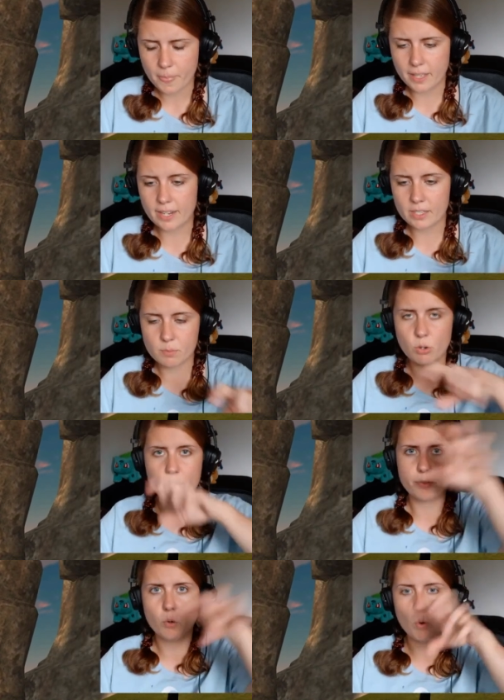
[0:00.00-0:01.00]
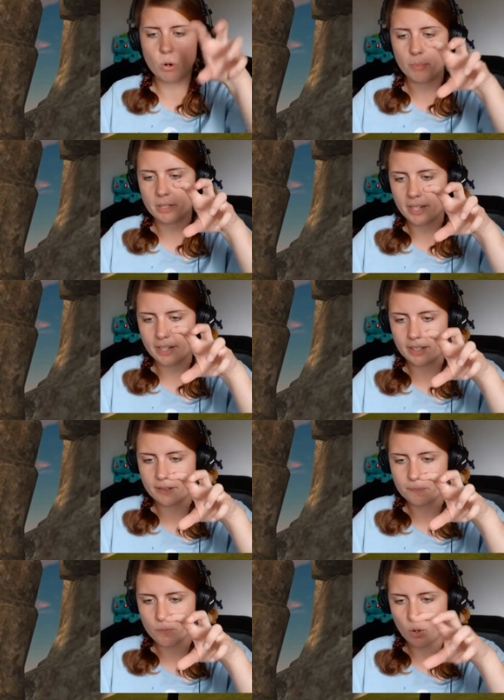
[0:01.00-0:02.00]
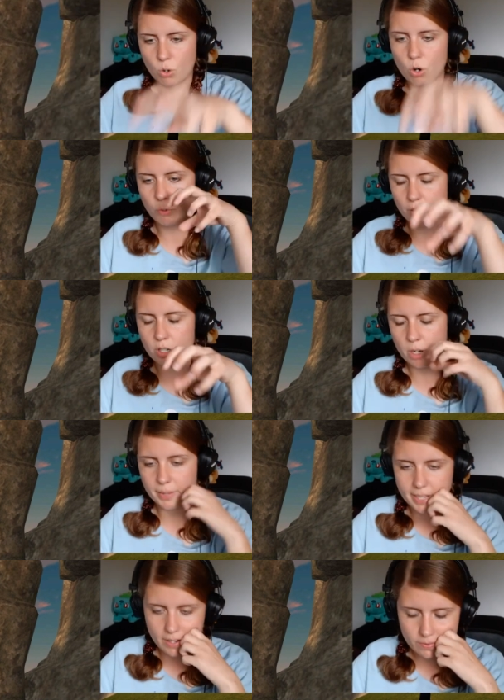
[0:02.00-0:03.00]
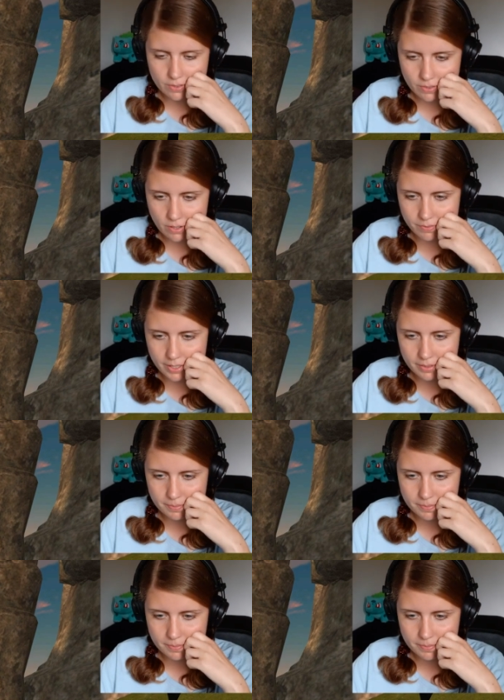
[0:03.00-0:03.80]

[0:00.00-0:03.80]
It has more of an orb-like aura coming out of it.